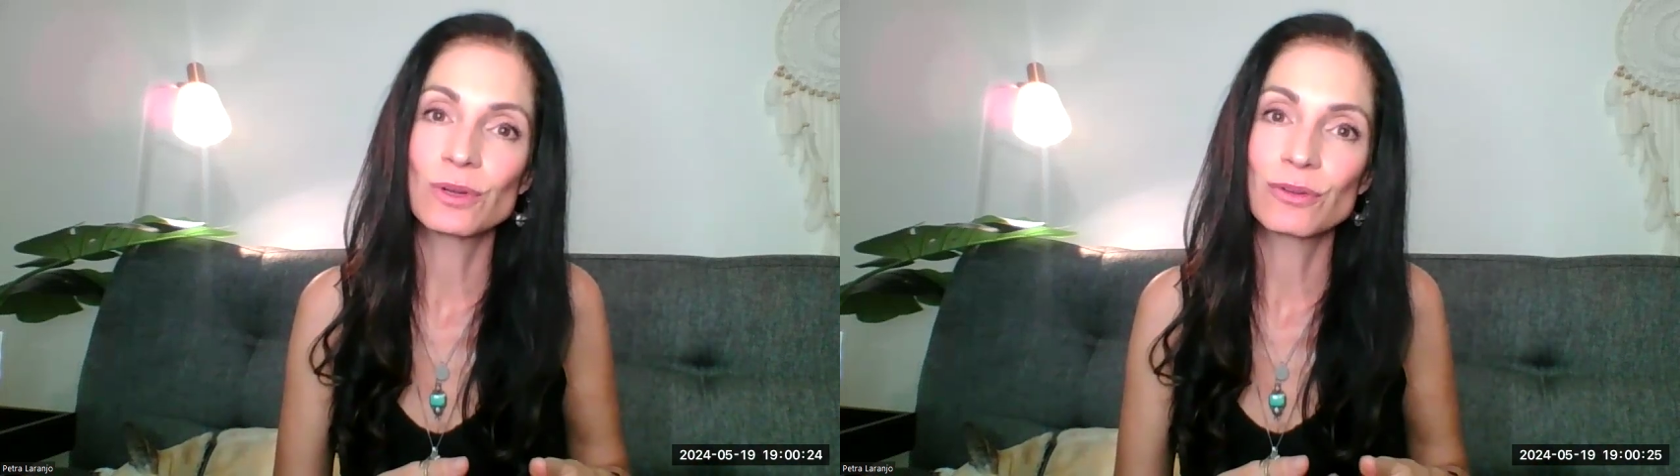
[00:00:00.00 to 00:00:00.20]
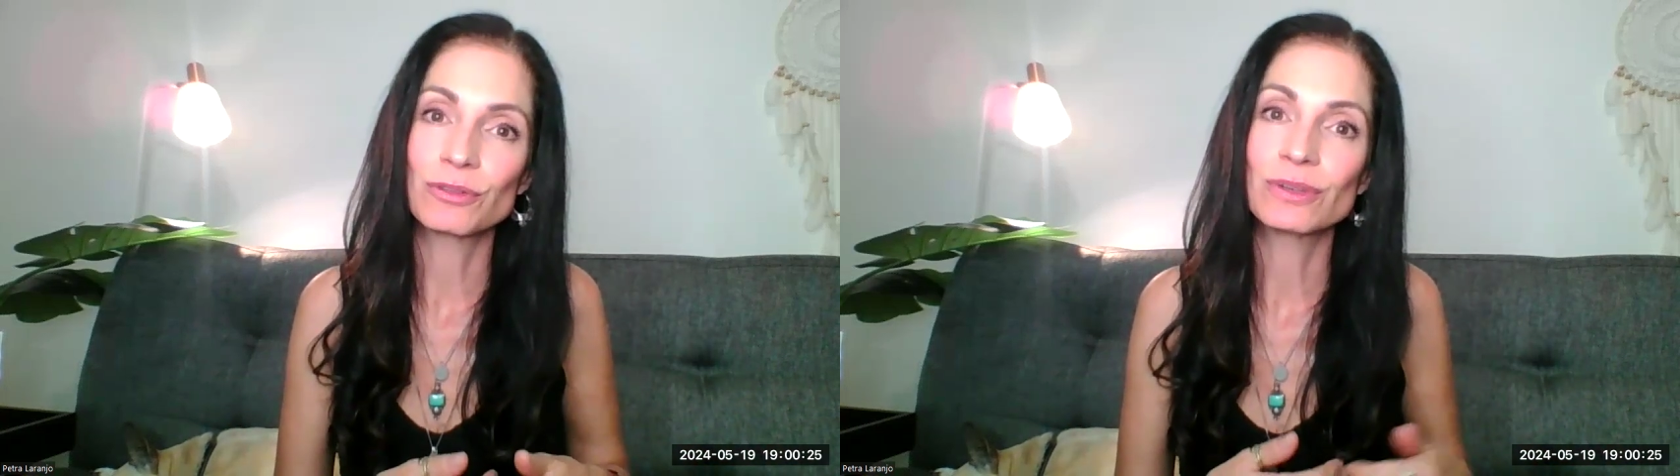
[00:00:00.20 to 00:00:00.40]

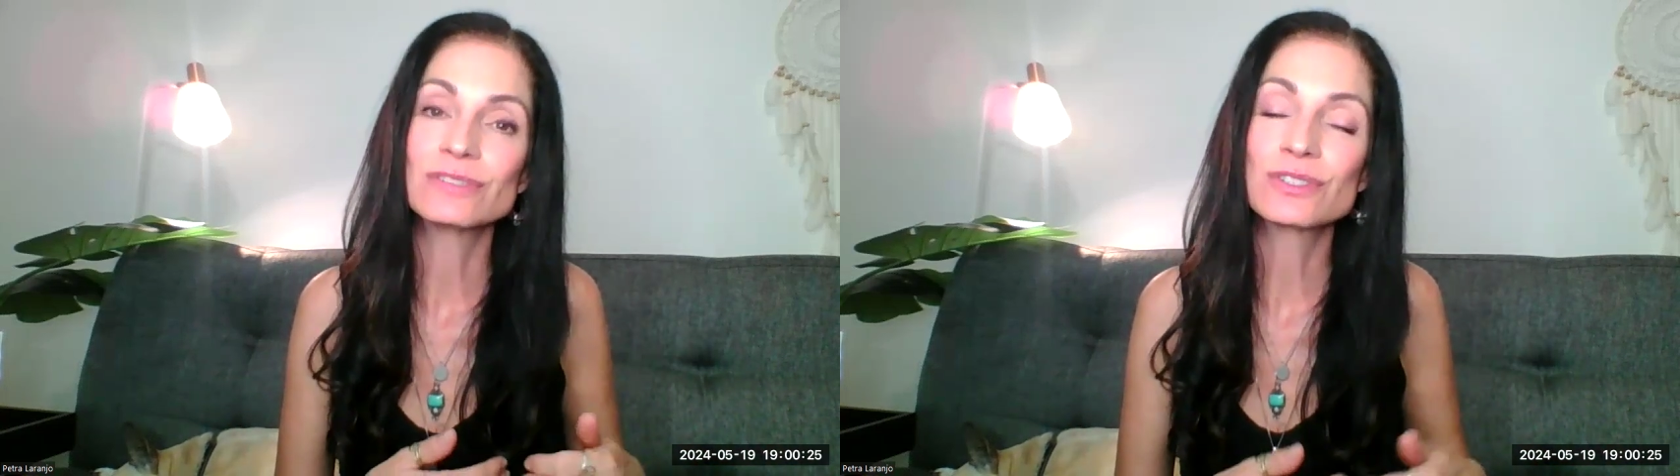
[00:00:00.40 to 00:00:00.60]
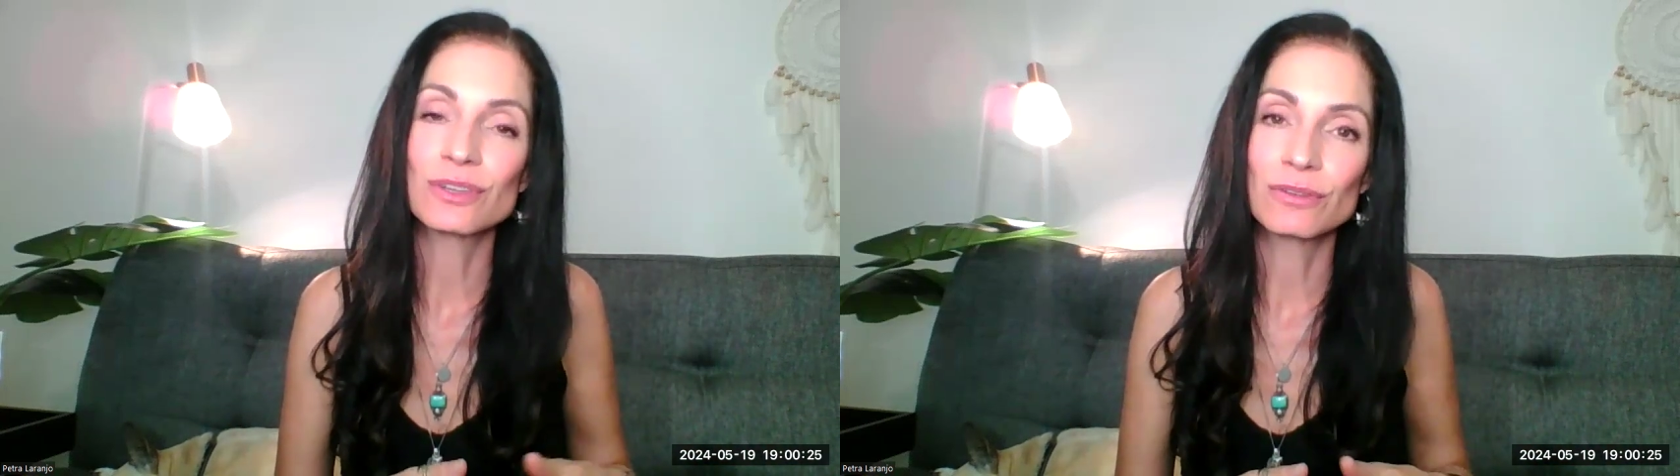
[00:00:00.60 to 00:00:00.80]
work for you
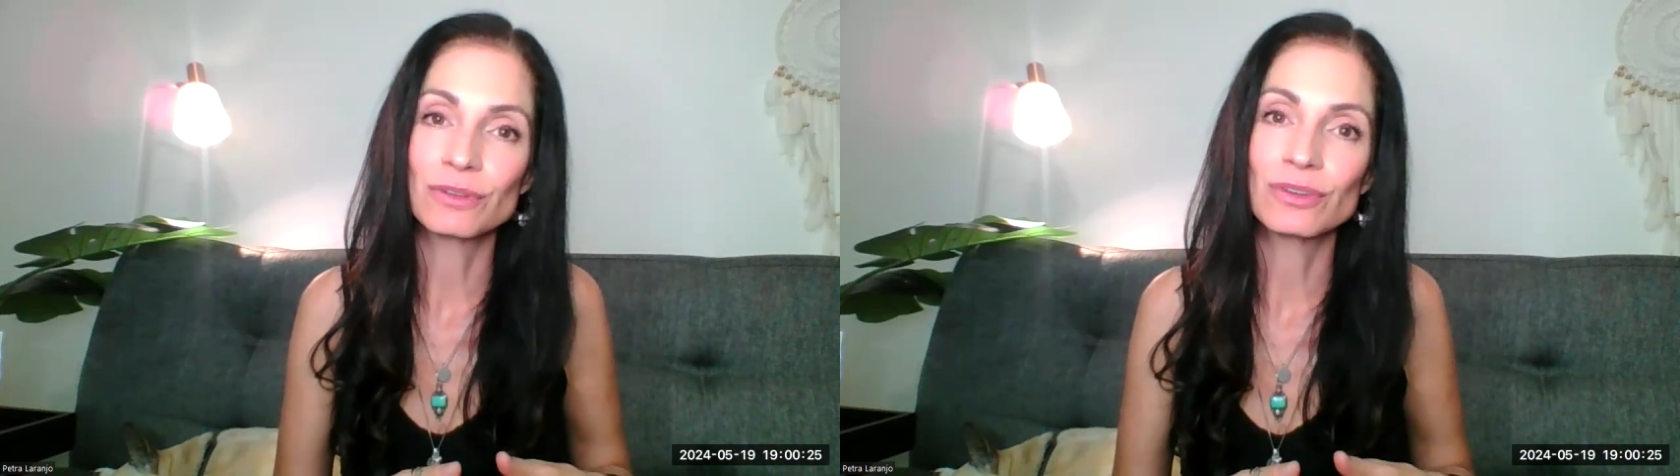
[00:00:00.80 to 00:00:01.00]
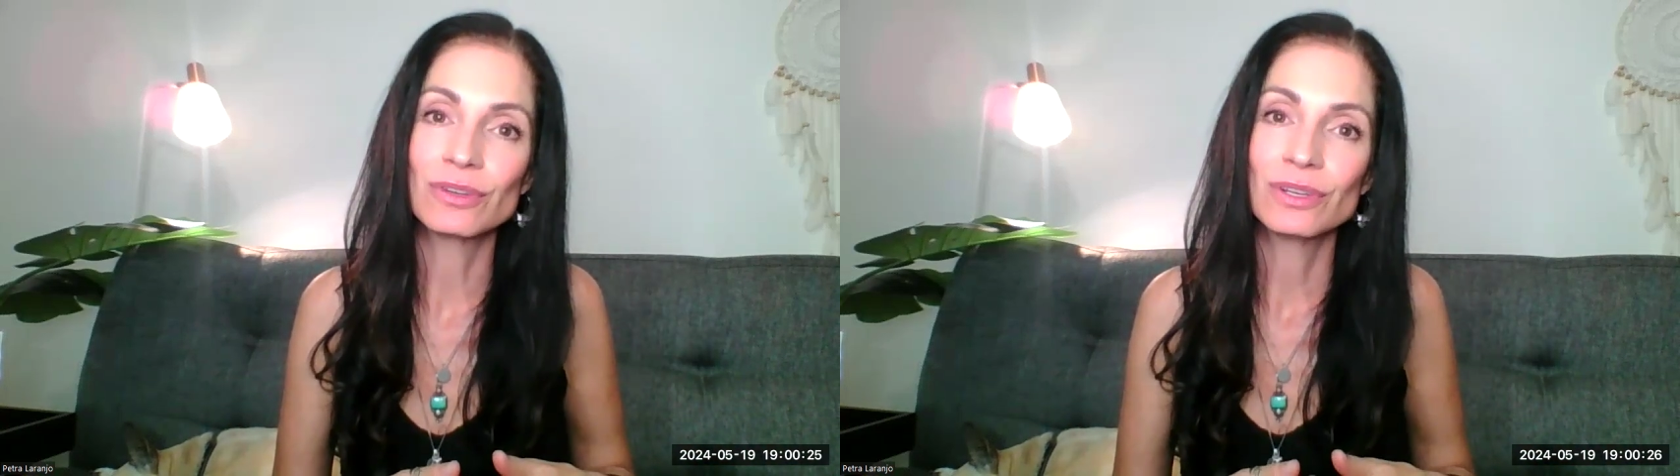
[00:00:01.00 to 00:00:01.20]
and serve
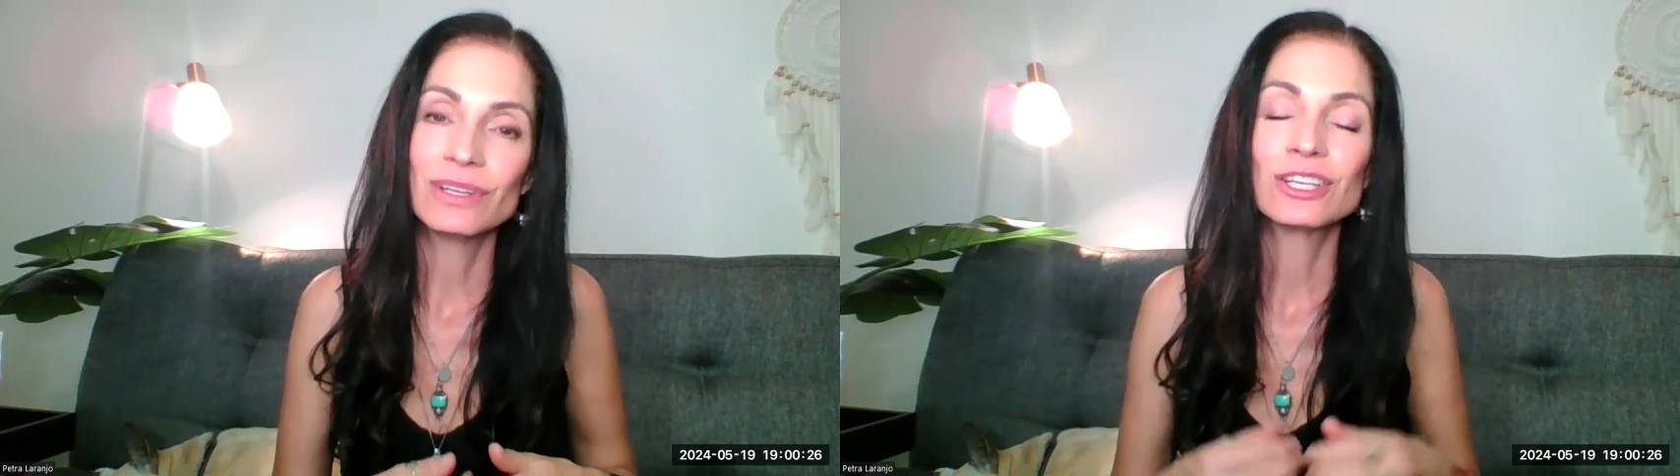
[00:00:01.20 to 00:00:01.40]
you.